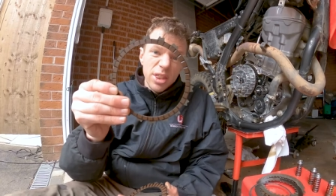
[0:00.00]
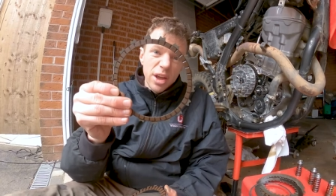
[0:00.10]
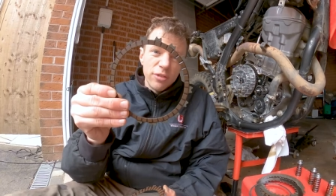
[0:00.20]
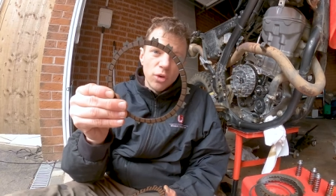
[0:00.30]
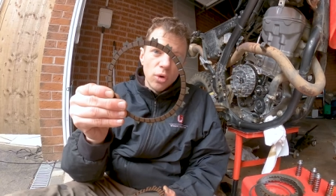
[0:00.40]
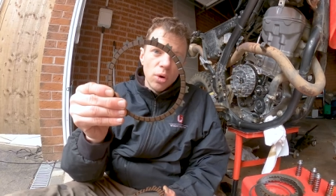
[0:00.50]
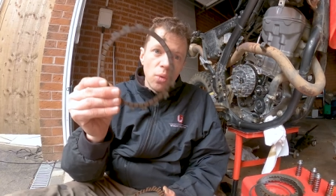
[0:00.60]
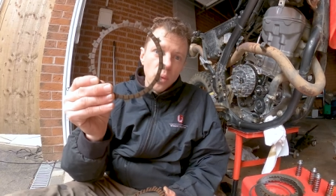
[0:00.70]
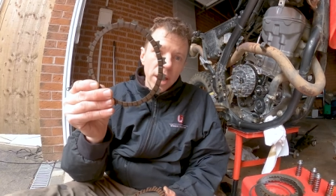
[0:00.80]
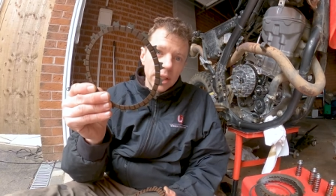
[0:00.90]
therefore
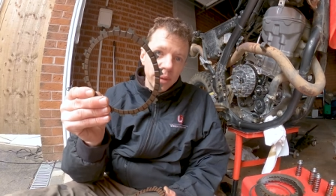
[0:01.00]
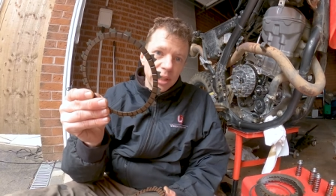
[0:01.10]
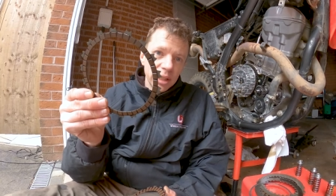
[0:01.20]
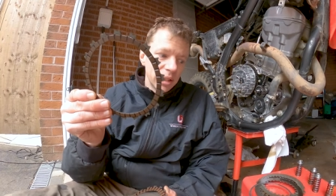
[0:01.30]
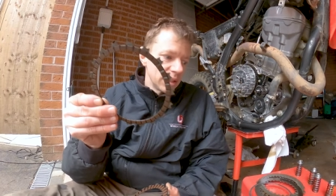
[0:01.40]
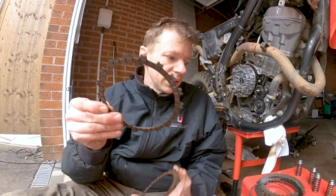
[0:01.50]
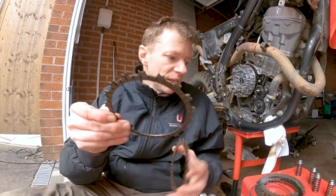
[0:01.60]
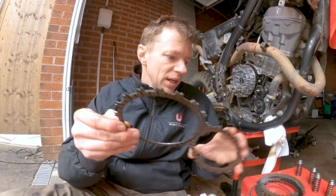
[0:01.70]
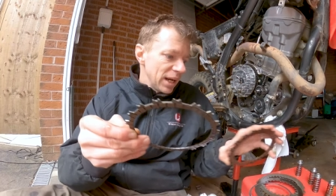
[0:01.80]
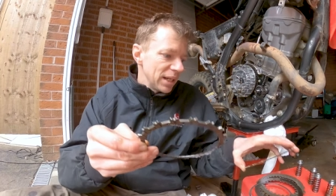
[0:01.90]
wear quicker.
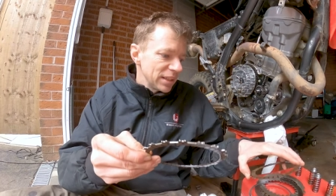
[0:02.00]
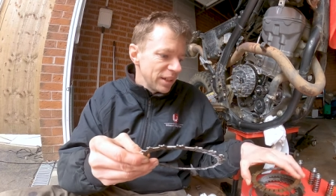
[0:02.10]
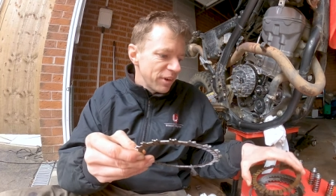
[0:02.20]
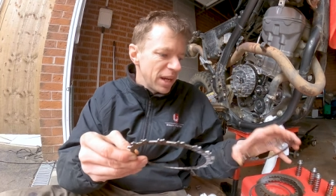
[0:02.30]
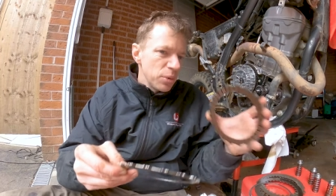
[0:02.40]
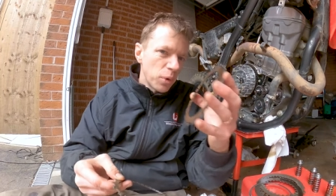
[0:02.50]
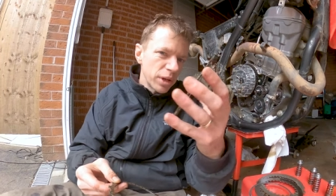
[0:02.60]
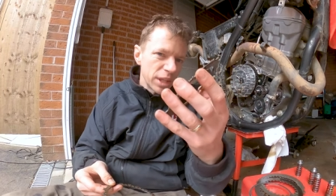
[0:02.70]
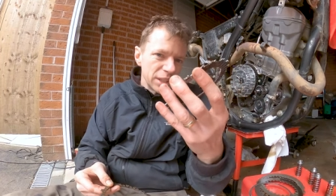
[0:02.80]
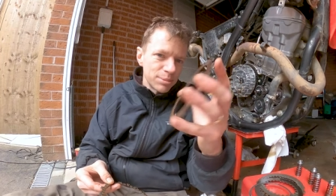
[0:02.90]
And if any
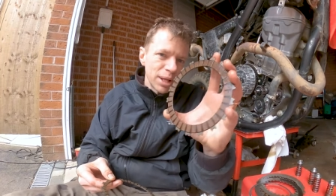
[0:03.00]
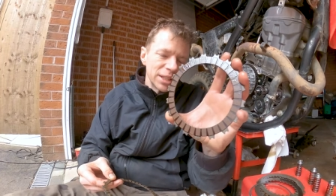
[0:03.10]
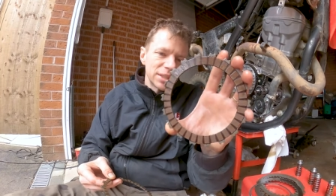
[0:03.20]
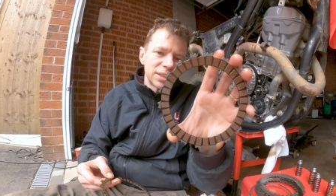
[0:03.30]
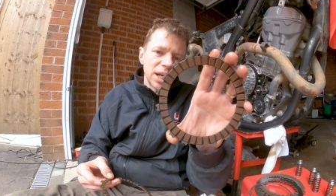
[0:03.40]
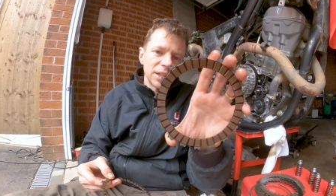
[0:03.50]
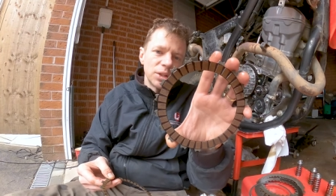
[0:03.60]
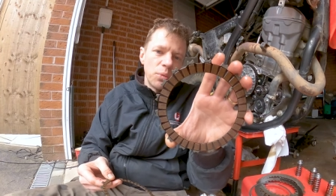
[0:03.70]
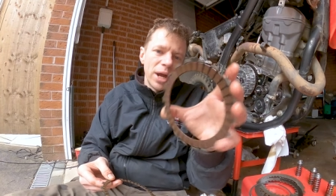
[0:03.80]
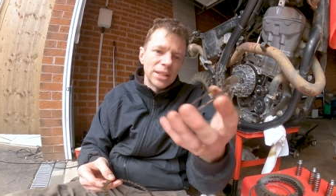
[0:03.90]
one of these plates start
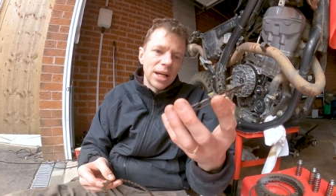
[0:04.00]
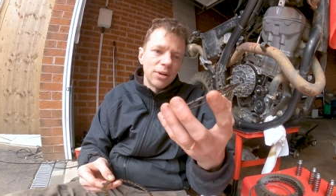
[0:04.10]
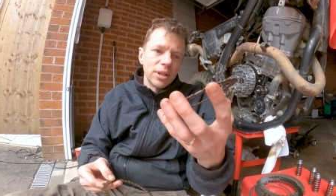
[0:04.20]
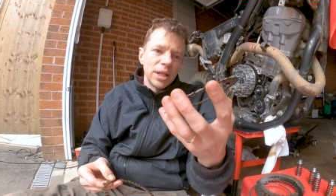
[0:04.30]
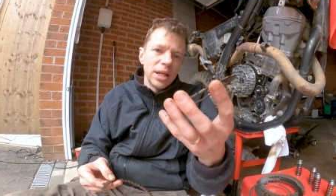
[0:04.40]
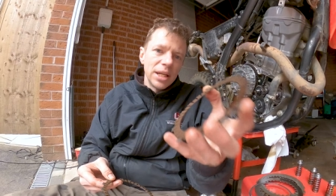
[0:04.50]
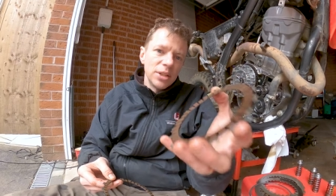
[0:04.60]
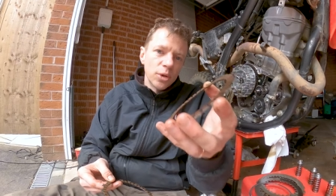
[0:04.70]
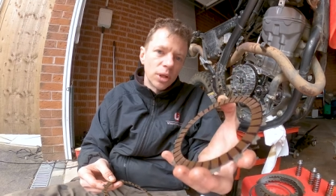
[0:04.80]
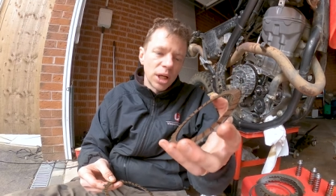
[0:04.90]
to wear down
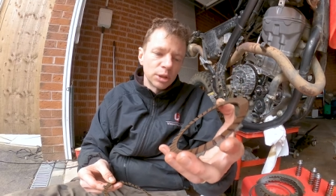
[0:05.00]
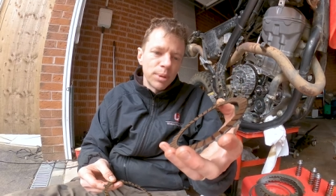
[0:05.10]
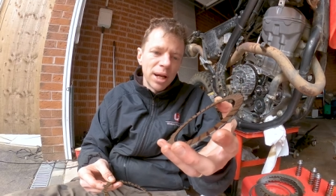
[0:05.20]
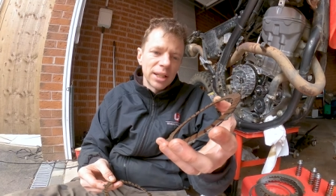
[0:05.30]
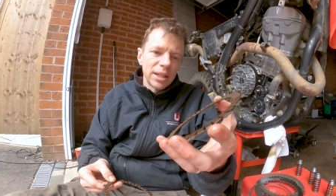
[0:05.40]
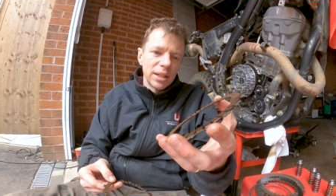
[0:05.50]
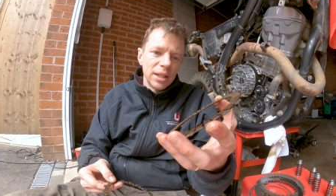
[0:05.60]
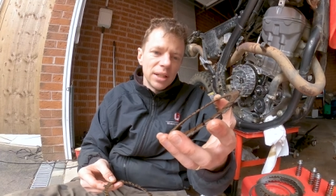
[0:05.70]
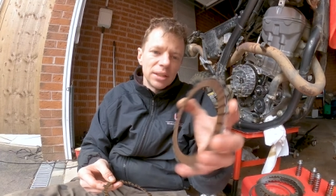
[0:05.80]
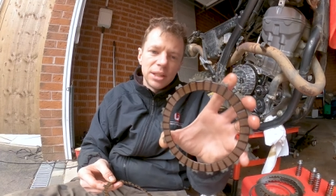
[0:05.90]
in your clutch pack,
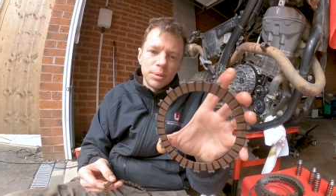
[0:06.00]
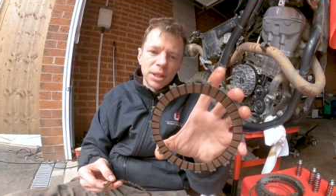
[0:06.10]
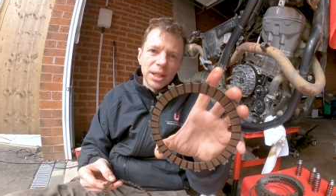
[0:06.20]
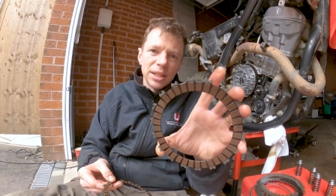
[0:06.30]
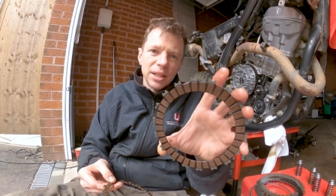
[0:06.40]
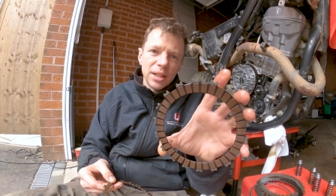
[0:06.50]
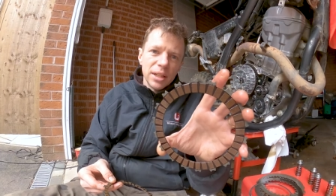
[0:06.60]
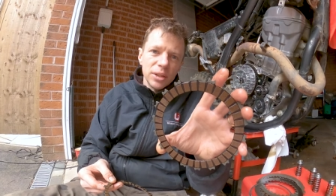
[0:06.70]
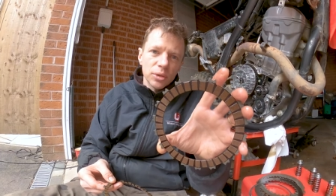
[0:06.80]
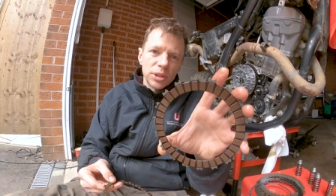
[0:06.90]
typically
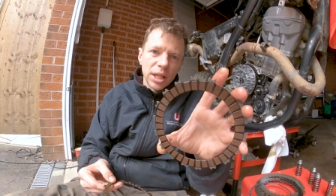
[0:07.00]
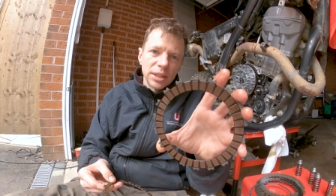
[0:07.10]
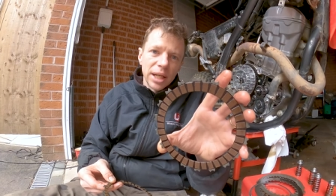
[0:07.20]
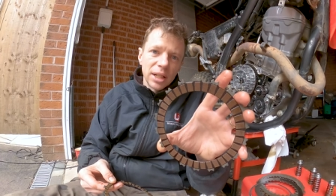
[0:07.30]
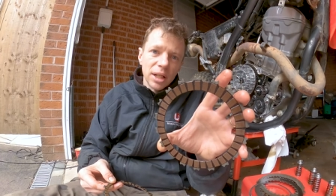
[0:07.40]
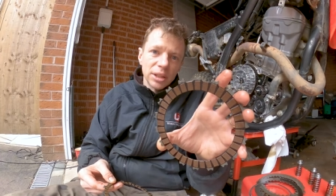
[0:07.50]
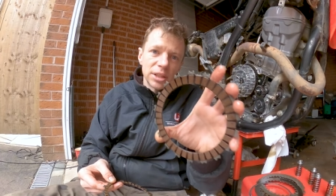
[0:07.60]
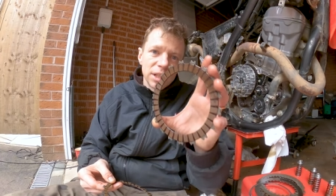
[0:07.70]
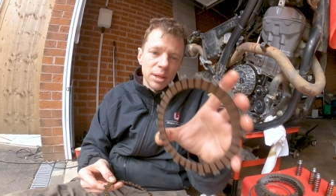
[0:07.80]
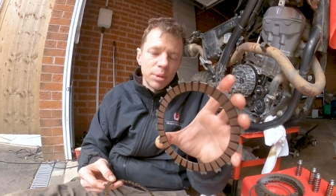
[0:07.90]
you'll start to get
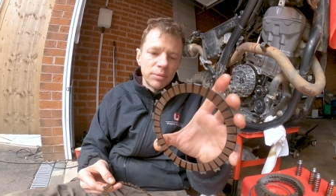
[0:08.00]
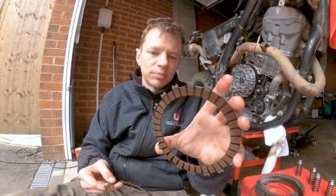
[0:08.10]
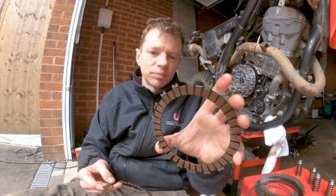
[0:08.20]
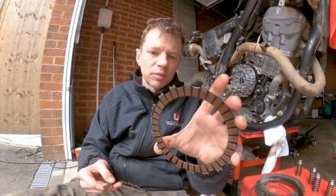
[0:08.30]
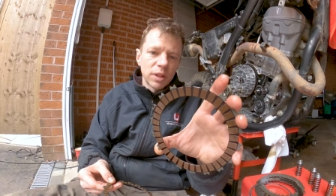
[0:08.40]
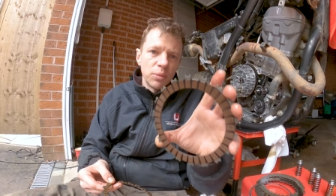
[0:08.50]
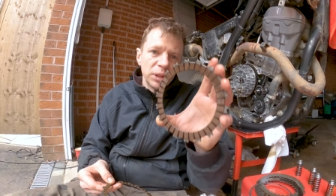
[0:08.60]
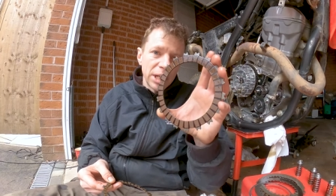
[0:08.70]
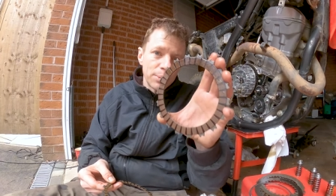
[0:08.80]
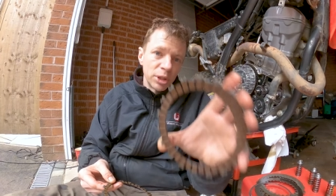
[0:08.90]
clutch slip
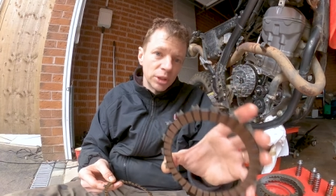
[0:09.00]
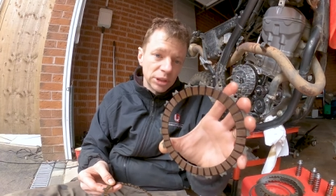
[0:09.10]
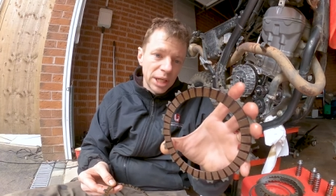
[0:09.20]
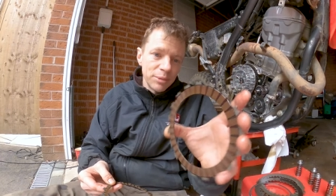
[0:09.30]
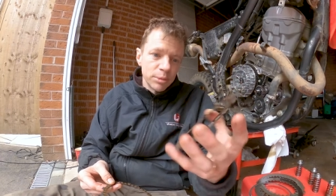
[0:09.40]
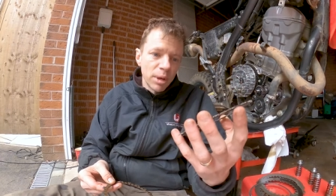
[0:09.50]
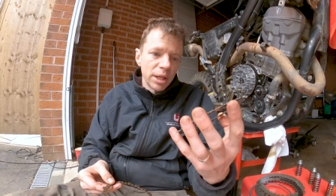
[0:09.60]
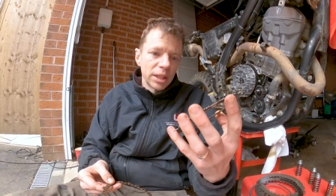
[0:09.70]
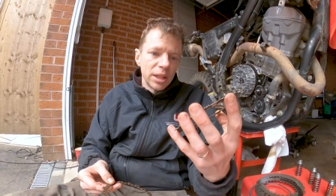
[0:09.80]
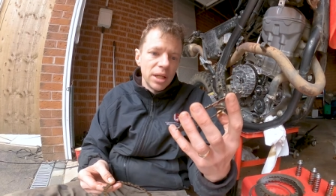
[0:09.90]
which happened on Jamie's
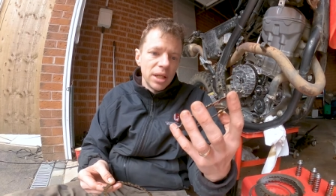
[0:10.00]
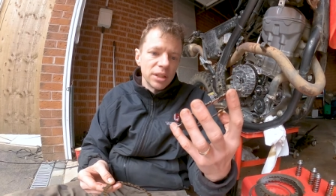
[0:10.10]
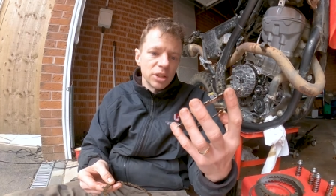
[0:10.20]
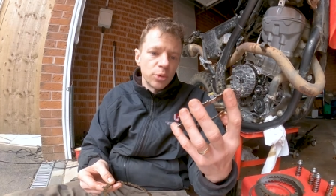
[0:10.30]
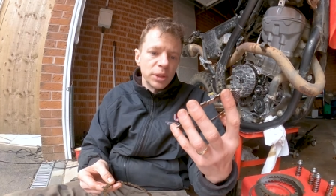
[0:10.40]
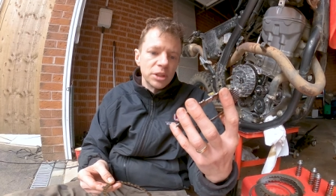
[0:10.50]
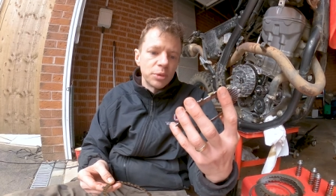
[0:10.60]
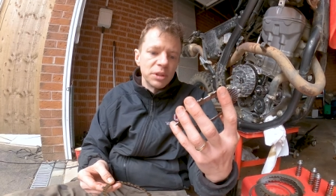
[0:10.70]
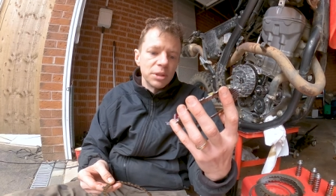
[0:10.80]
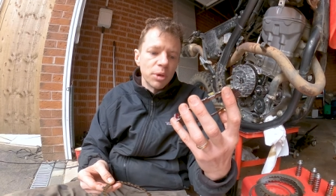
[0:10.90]
bike as a
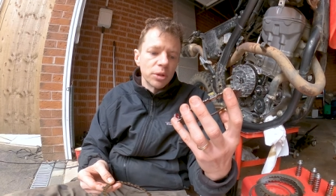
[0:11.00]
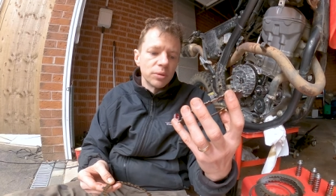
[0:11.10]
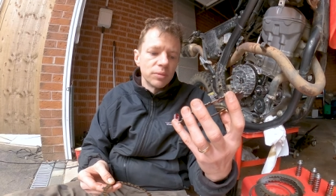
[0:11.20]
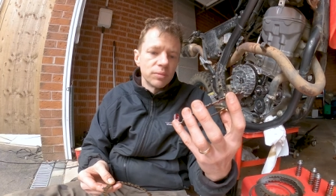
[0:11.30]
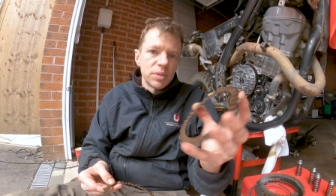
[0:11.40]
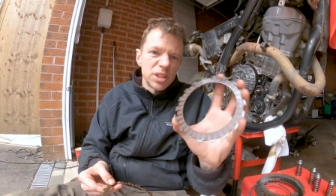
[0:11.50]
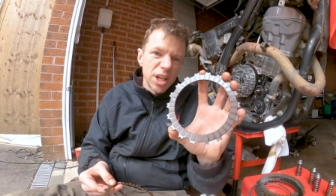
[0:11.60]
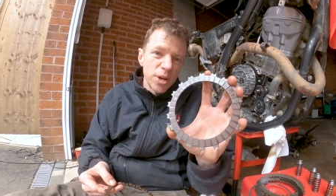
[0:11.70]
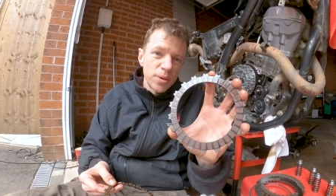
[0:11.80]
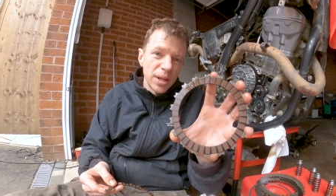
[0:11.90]
2020 model.
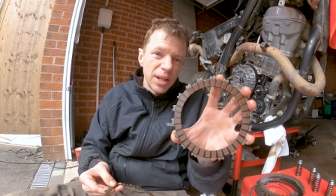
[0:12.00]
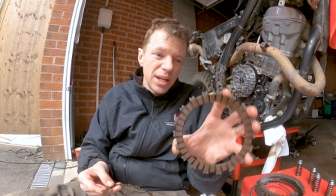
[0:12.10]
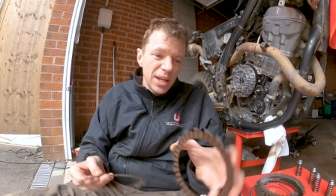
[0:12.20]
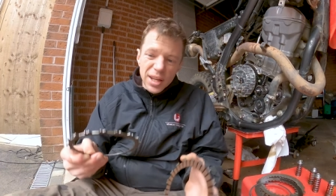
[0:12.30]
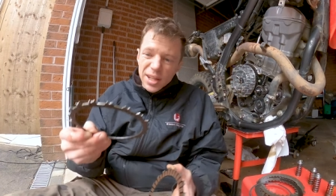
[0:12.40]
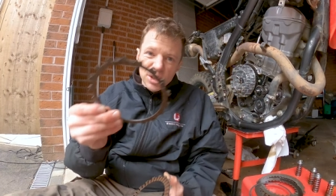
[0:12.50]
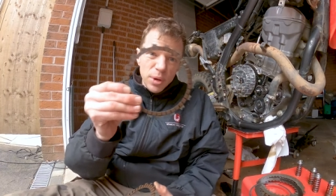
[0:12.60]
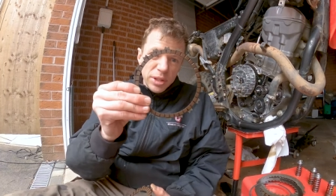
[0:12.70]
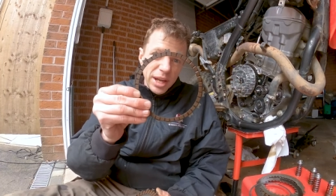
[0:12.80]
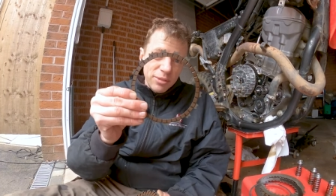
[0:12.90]
So it's
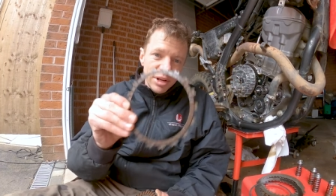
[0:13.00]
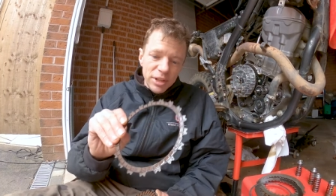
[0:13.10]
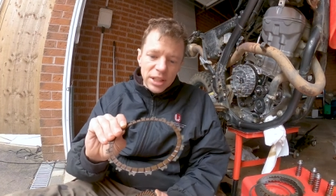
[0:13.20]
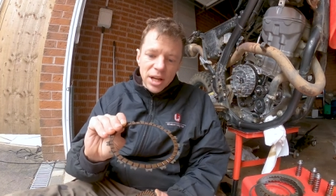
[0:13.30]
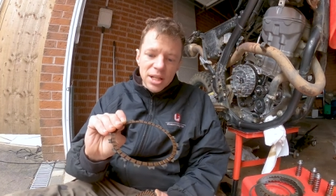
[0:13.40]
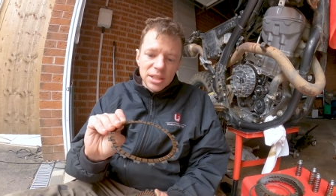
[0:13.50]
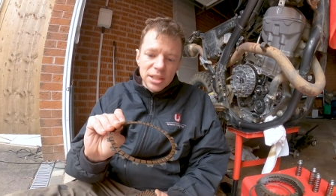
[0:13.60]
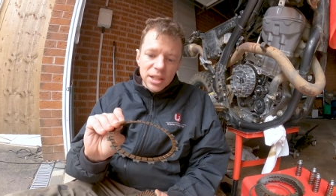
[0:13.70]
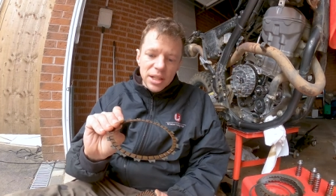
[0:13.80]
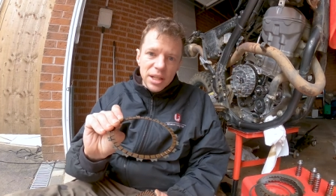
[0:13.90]
worth getting rid of it
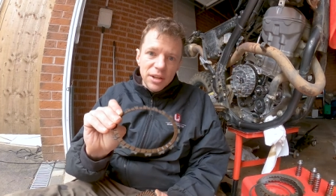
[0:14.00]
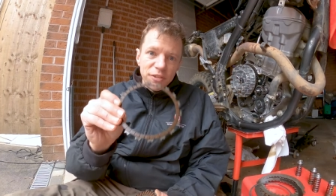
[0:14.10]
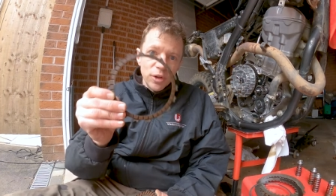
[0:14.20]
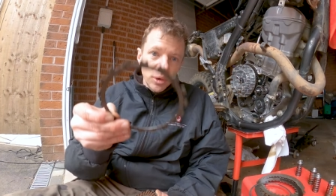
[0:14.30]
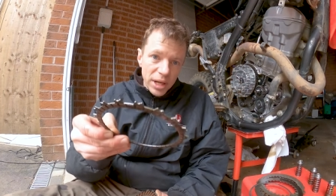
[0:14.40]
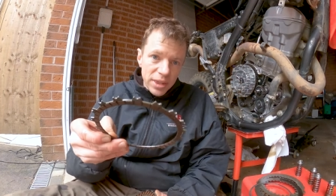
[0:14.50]
guys if you're